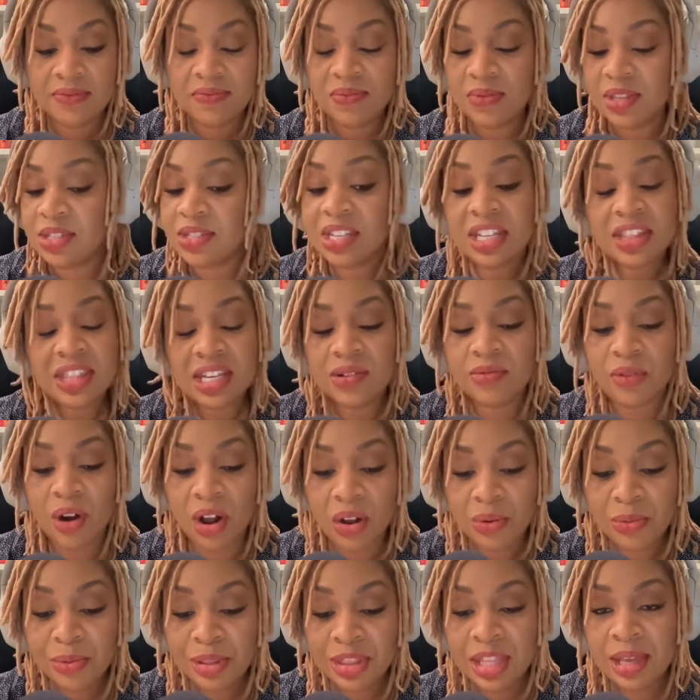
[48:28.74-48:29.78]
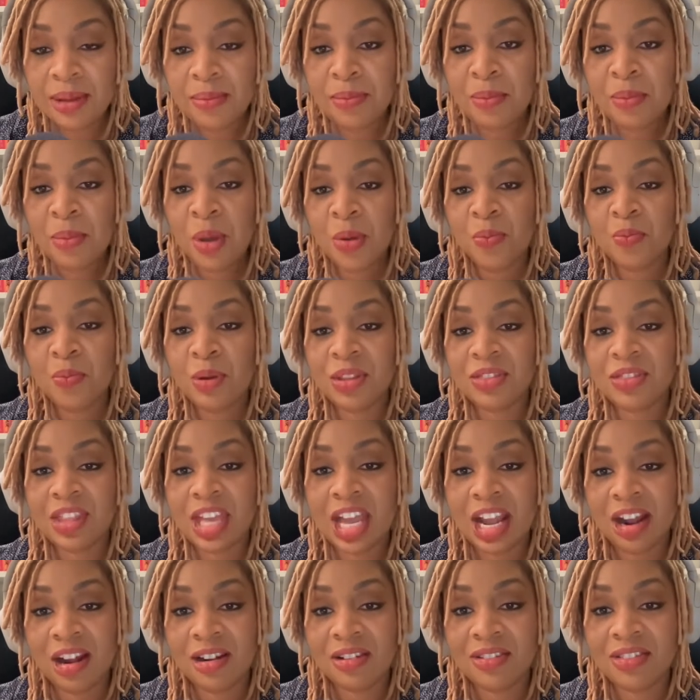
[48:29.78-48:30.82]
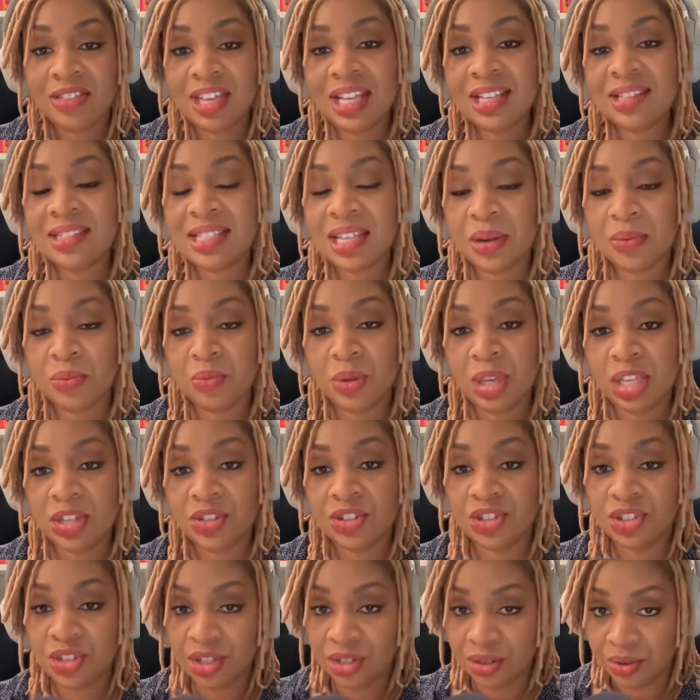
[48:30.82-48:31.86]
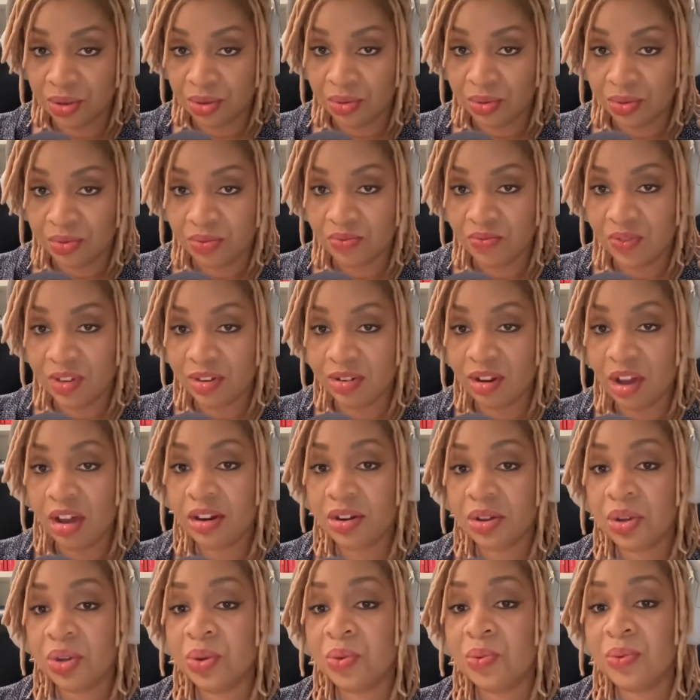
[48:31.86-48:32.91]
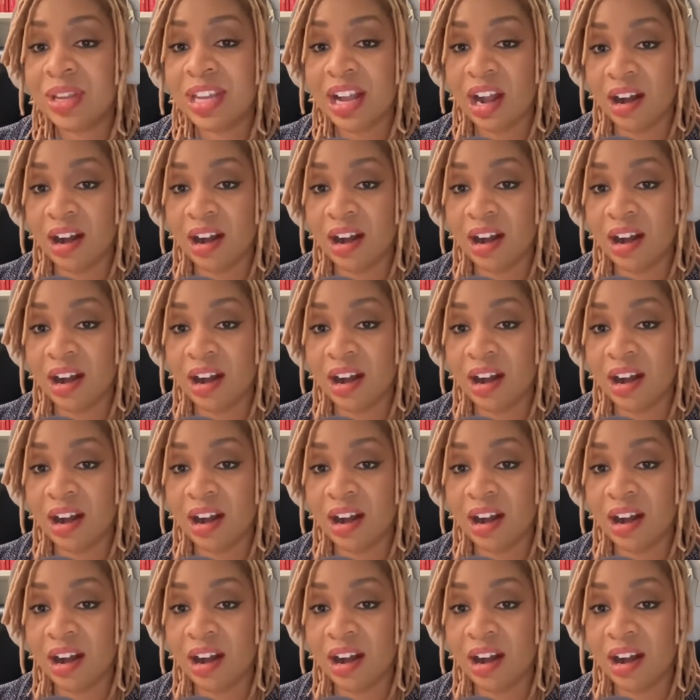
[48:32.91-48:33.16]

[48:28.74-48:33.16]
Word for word: there's nothing wrong with them, but they are things that we do. They're not who we